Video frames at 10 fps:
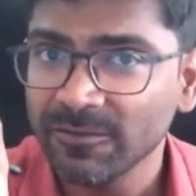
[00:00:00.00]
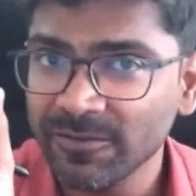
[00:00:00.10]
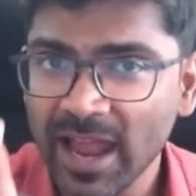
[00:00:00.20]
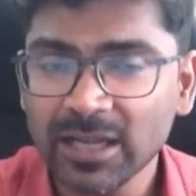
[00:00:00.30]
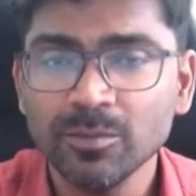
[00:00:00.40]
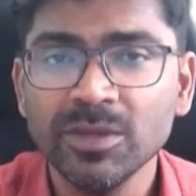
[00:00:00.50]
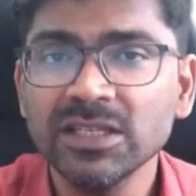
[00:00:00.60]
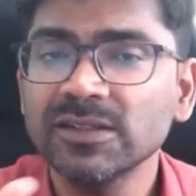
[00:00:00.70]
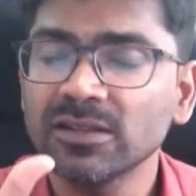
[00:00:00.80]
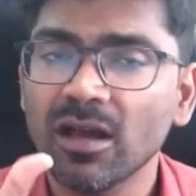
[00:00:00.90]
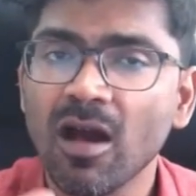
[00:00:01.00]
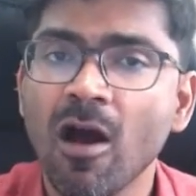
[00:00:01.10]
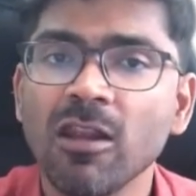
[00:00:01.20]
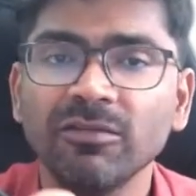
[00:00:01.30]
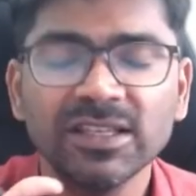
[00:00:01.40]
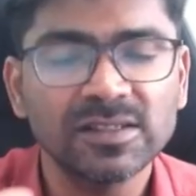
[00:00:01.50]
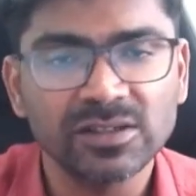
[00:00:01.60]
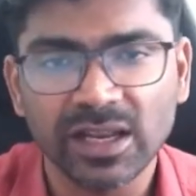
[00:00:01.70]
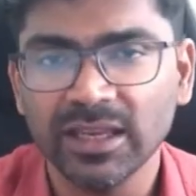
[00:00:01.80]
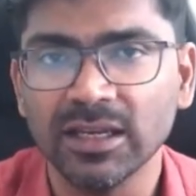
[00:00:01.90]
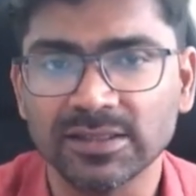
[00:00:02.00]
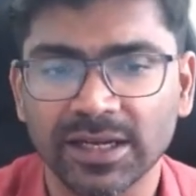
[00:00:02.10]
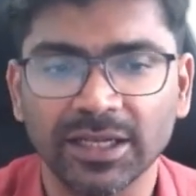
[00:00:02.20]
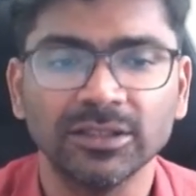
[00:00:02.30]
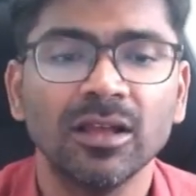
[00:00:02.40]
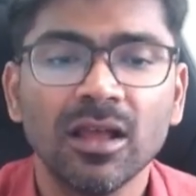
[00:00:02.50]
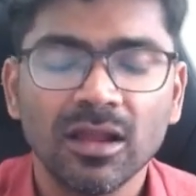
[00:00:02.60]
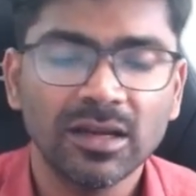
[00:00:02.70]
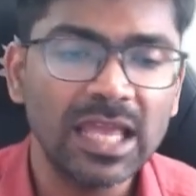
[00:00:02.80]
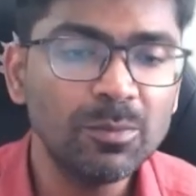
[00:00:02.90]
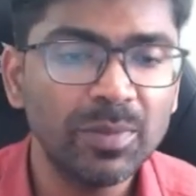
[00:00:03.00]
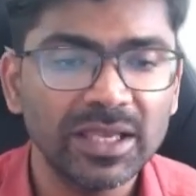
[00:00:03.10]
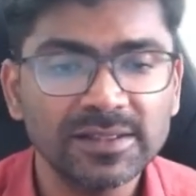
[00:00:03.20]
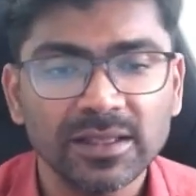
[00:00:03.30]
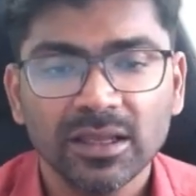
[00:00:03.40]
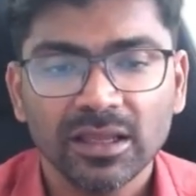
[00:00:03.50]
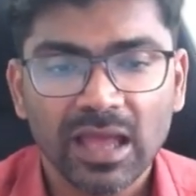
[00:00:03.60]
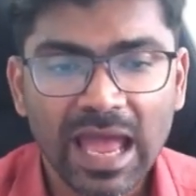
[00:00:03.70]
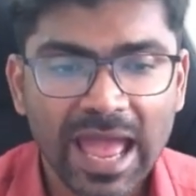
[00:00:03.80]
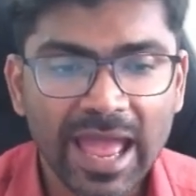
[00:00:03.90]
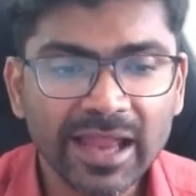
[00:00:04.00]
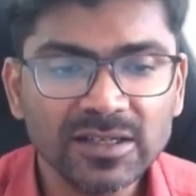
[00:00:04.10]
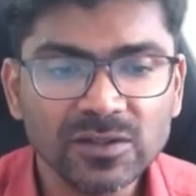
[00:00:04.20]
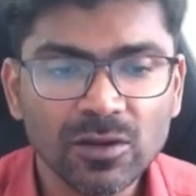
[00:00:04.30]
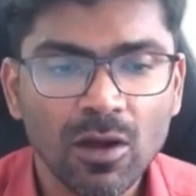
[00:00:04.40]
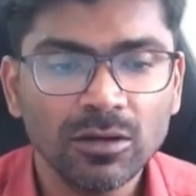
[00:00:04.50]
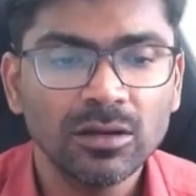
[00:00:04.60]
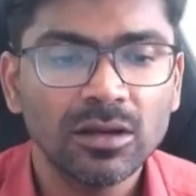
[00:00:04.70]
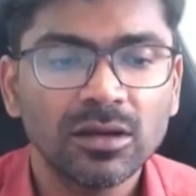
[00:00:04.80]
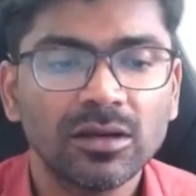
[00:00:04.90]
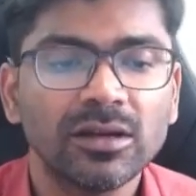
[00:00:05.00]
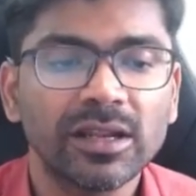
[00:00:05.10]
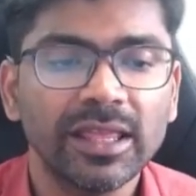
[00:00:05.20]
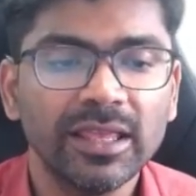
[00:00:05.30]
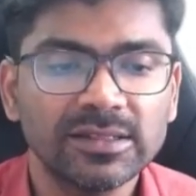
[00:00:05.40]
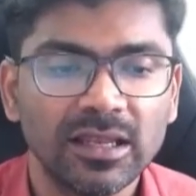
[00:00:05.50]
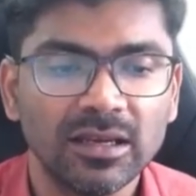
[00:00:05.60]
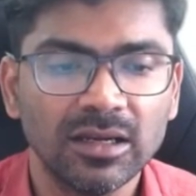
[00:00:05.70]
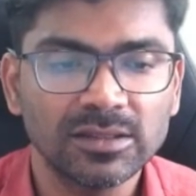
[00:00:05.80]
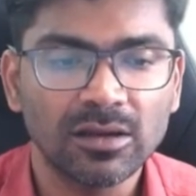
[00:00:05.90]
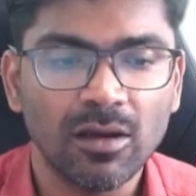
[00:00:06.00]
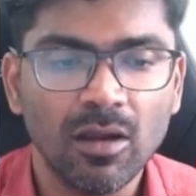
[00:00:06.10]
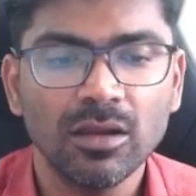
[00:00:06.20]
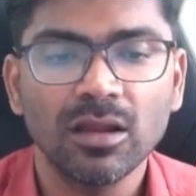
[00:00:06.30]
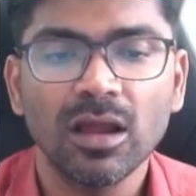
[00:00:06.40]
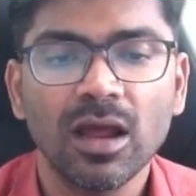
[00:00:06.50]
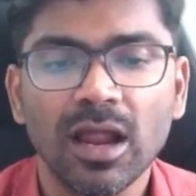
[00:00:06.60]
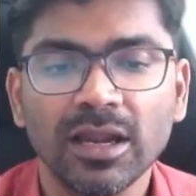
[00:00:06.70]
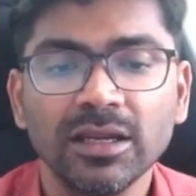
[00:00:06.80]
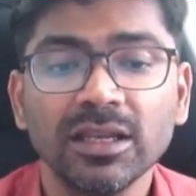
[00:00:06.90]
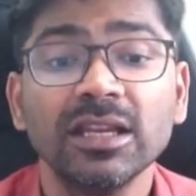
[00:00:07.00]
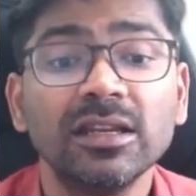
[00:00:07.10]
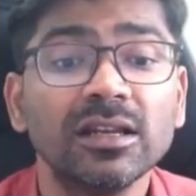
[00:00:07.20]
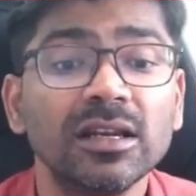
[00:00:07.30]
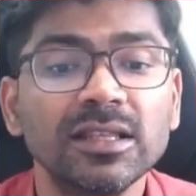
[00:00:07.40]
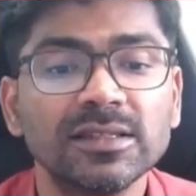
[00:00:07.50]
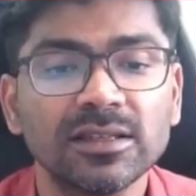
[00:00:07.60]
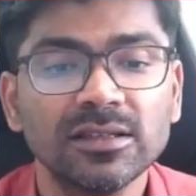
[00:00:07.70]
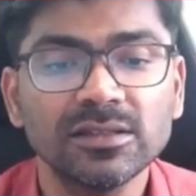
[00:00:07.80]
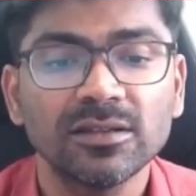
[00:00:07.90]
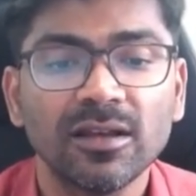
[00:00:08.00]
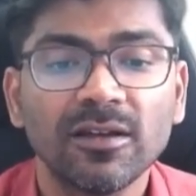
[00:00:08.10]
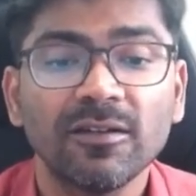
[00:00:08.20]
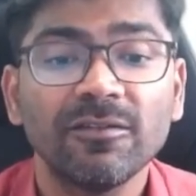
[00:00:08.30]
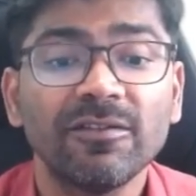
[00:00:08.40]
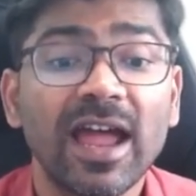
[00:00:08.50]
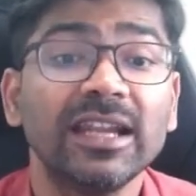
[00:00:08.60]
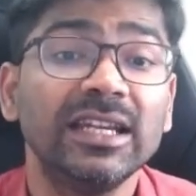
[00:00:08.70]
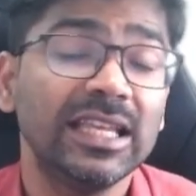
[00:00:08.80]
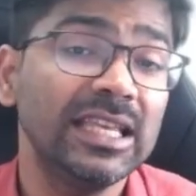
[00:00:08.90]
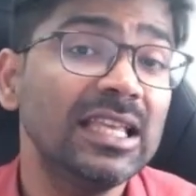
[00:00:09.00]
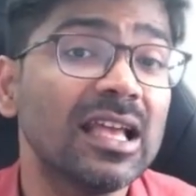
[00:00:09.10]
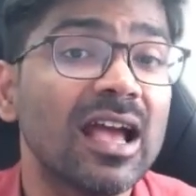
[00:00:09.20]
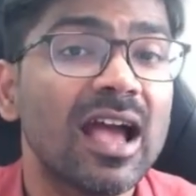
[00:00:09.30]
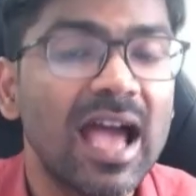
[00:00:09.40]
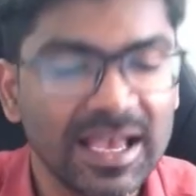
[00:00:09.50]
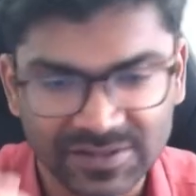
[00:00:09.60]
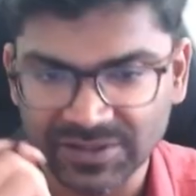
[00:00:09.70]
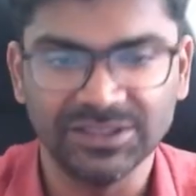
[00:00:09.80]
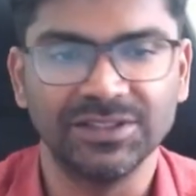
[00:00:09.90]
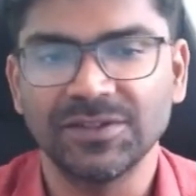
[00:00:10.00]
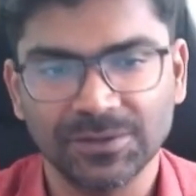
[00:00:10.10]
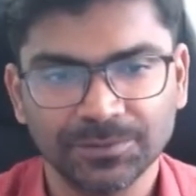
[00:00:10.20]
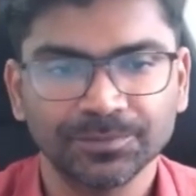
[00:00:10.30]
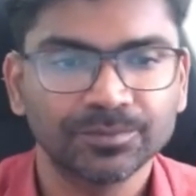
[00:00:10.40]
Fat means always triglyceride. Lipase acts on triacylglycerol and it releases fatty acids.